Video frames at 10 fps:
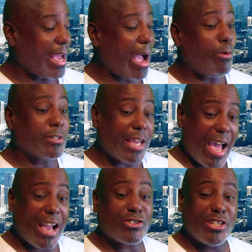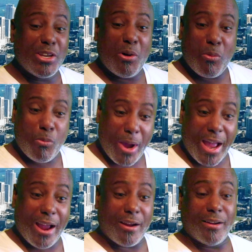I was actually
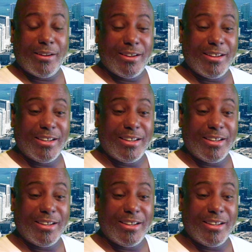aware